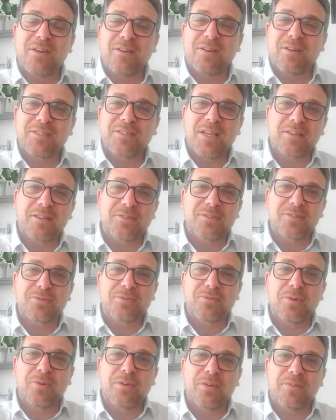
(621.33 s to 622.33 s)
heart attacks, and
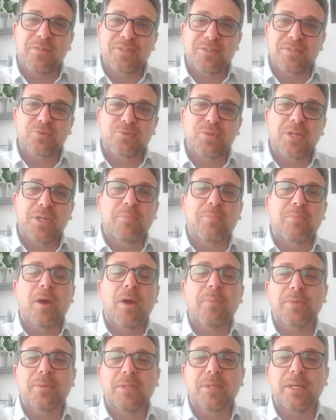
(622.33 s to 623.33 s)
stroke if it's not treated
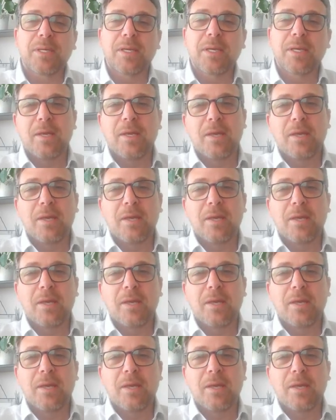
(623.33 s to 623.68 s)
properly.